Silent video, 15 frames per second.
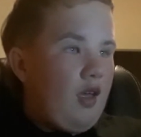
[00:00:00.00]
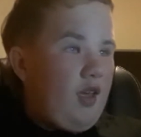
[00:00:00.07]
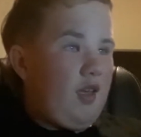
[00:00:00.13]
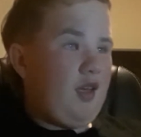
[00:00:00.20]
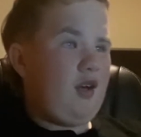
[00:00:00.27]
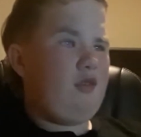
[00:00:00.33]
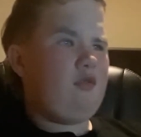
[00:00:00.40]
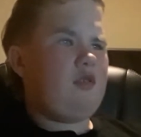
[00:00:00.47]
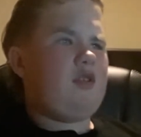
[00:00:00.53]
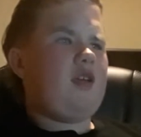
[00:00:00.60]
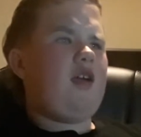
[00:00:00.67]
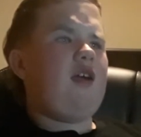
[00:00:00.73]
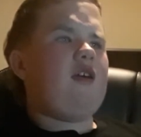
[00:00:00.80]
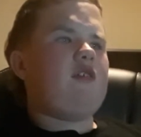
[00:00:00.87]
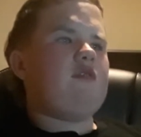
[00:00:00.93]
held
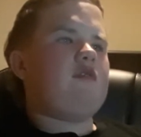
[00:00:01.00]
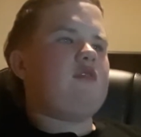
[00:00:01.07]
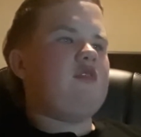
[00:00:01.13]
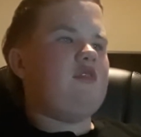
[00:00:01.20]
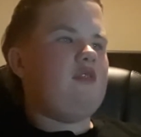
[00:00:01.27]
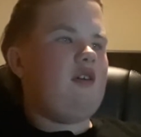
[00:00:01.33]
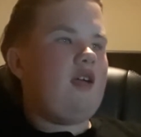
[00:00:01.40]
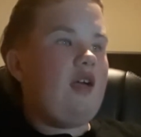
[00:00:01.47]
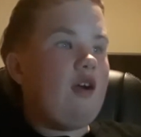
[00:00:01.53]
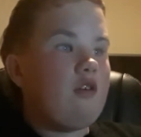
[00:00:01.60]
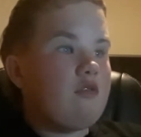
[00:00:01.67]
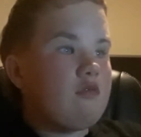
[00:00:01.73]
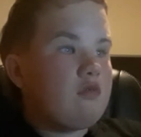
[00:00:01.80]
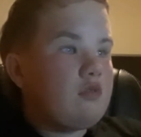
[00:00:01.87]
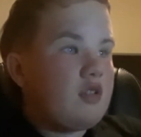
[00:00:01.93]

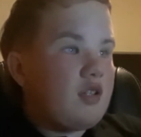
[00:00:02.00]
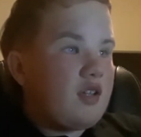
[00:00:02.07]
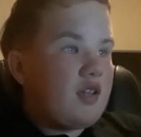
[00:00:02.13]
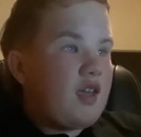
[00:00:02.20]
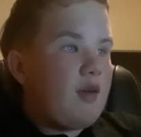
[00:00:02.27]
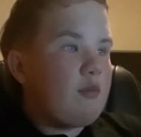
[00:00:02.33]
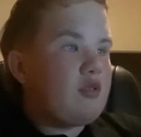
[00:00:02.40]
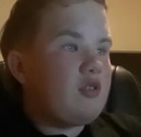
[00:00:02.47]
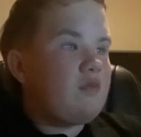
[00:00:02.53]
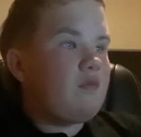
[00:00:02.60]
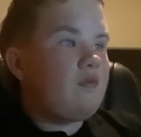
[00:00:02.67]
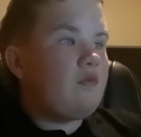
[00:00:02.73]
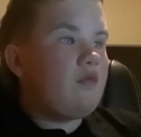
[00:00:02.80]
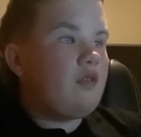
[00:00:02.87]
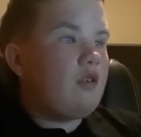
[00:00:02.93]
captive
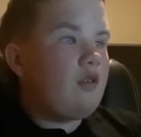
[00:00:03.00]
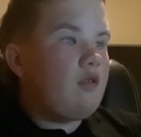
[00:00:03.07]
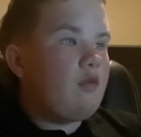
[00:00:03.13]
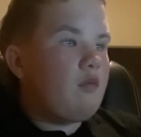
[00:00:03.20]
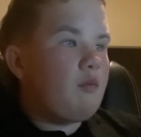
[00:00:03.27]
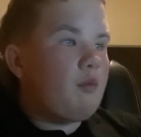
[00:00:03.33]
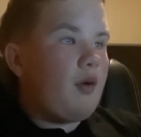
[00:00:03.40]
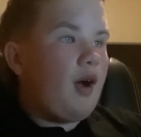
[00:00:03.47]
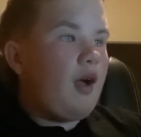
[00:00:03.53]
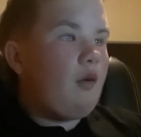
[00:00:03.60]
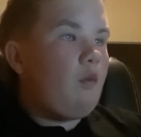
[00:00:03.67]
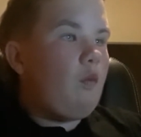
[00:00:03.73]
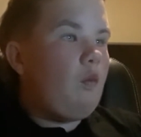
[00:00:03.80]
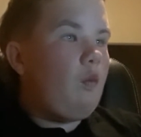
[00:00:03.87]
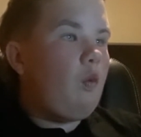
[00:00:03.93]
by
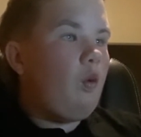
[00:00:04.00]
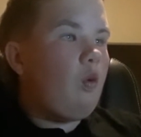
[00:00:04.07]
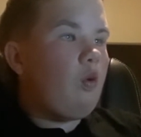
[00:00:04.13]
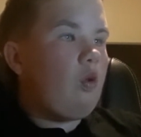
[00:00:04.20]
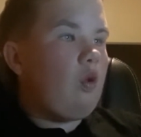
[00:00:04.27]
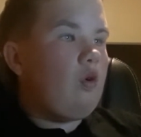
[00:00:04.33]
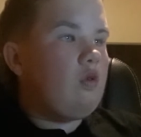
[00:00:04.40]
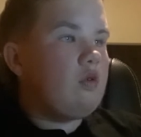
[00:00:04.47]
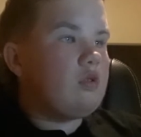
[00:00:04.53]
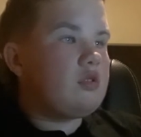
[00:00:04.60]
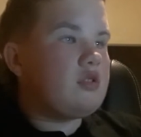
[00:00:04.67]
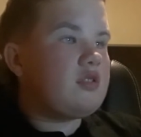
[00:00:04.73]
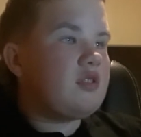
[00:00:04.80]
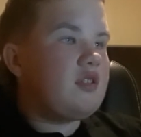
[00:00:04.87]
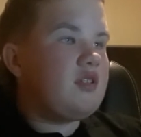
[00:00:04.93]

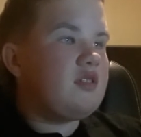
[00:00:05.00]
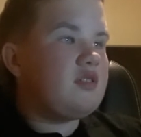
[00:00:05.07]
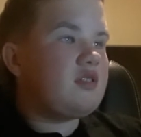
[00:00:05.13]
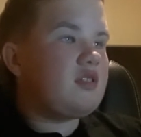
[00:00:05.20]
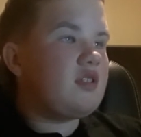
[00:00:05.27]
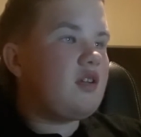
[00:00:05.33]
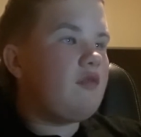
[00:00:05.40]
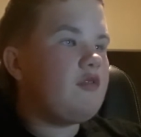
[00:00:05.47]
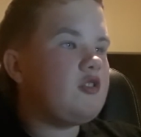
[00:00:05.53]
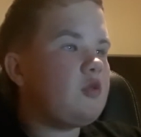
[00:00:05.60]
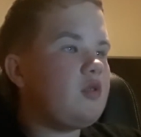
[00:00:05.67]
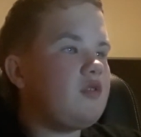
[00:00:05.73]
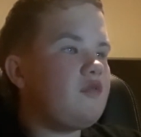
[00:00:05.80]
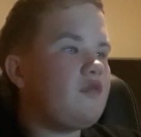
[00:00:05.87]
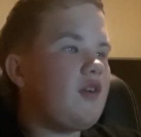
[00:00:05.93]
warlords is given
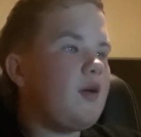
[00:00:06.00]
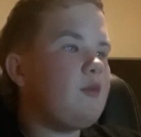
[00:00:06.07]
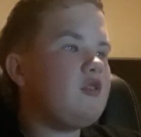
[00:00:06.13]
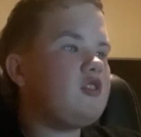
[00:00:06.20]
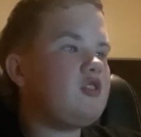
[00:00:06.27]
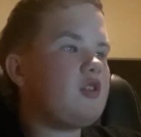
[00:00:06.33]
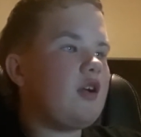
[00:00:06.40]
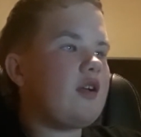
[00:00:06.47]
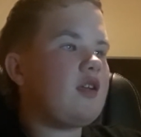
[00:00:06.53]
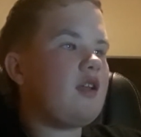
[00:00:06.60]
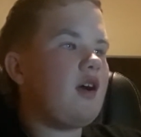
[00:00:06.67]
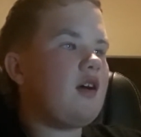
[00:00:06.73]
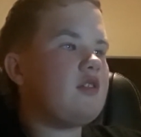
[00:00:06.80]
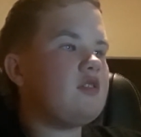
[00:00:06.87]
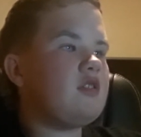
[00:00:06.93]
to infamous dragon
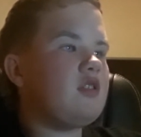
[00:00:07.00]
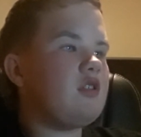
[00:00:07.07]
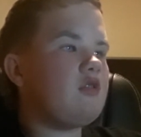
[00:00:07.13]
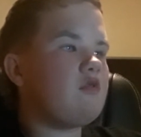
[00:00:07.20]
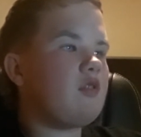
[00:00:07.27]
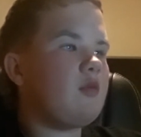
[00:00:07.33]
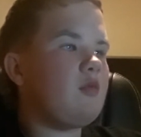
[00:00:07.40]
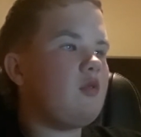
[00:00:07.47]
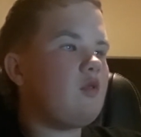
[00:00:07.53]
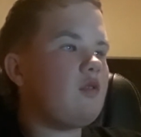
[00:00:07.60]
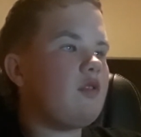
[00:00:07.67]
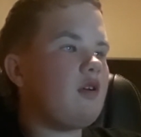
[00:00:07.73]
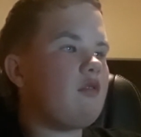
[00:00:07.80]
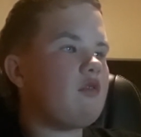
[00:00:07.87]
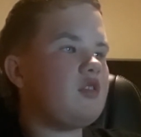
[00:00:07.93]
hunter Grimmel
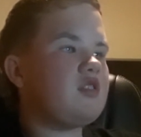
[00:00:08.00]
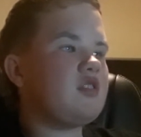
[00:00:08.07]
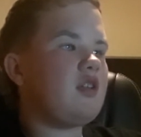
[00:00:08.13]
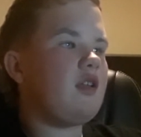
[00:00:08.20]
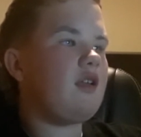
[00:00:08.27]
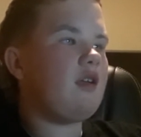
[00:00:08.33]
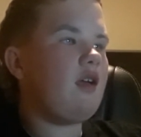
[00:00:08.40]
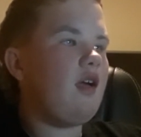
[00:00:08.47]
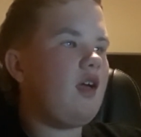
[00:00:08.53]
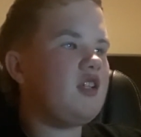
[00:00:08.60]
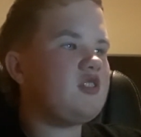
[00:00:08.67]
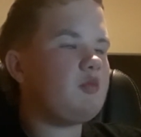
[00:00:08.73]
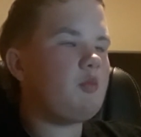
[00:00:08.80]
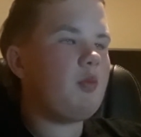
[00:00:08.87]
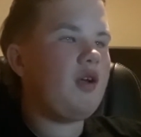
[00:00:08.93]
the Grizzly
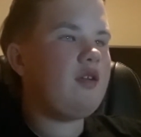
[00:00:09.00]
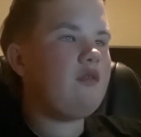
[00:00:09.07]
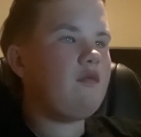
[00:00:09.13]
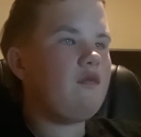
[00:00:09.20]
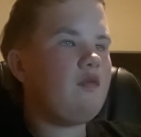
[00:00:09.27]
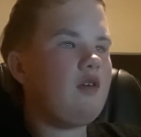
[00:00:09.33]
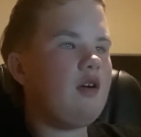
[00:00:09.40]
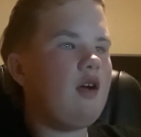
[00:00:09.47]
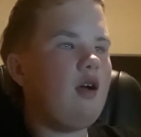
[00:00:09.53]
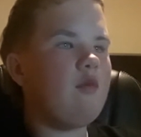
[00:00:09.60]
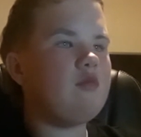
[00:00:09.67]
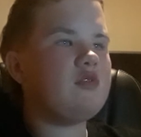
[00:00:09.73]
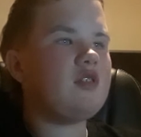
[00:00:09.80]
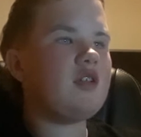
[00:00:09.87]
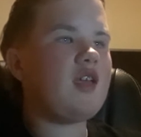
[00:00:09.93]
as bait for
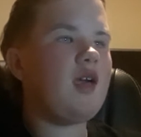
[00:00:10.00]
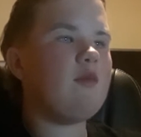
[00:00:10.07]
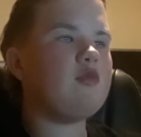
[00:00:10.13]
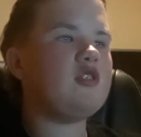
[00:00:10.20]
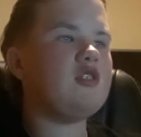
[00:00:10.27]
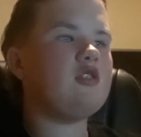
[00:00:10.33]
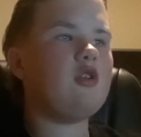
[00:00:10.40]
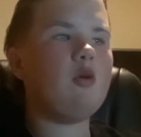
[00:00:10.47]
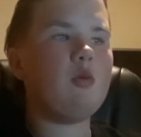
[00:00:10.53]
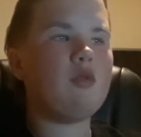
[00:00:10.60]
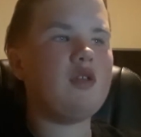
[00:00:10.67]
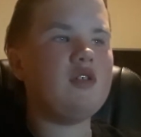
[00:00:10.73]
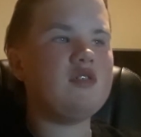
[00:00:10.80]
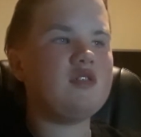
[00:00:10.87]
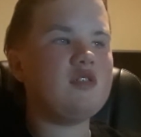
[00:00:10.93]
him to capture
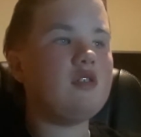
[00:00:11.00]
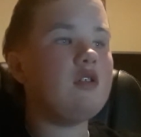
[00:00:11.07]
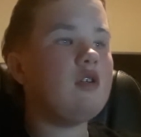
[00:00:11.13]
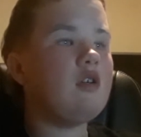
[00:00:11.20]
Toothless